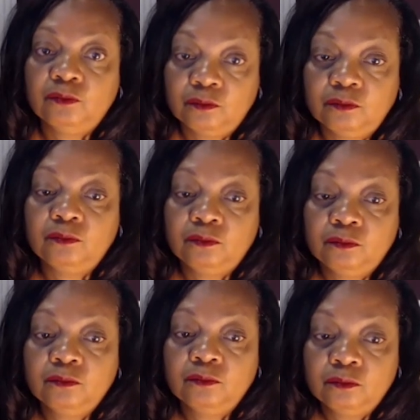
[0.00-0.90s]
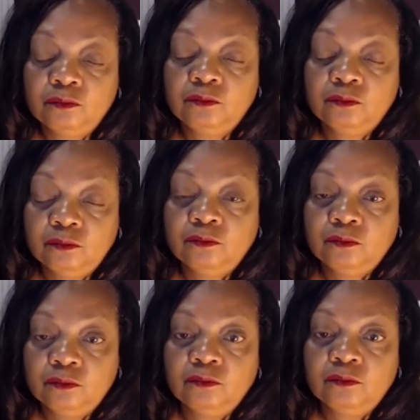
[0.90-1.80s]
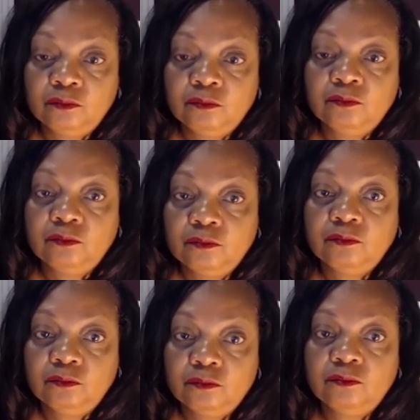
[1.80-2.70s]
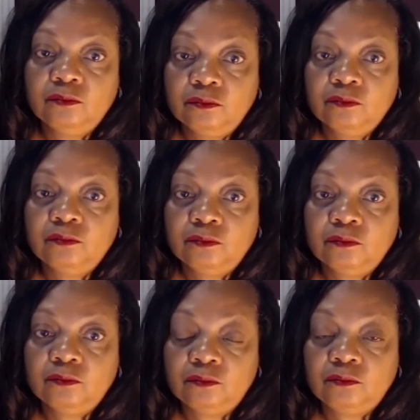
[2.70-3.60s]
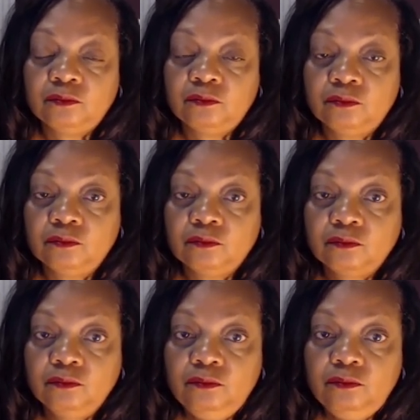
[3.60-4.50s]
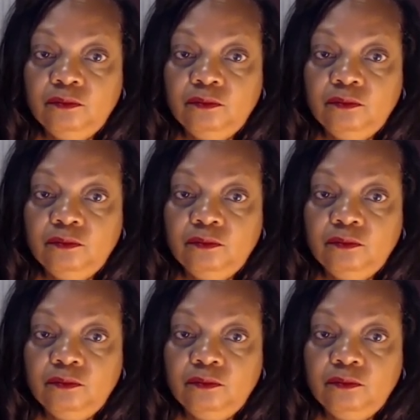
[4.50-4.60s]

This person isn't speaking.